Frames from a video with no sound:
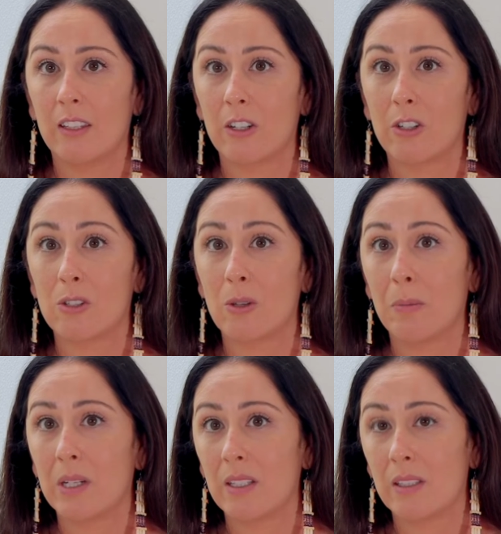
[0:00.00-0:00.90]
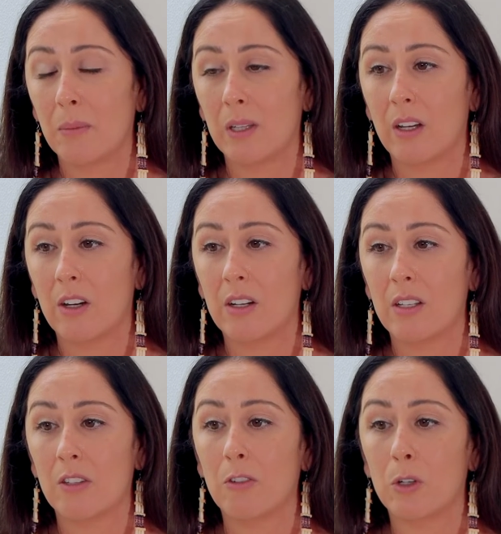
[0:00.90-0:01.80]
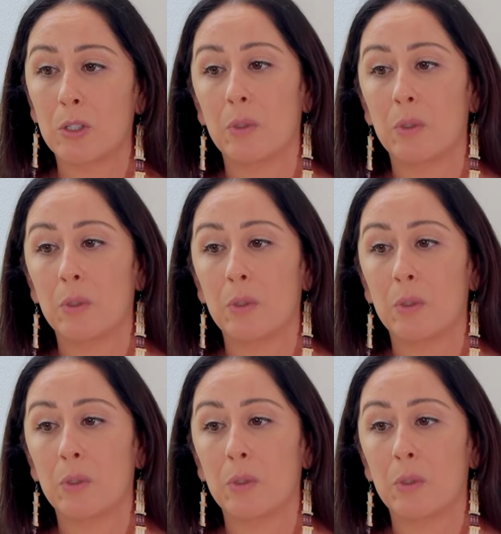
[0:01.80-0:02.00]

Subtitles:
There are so many similarities. Of course,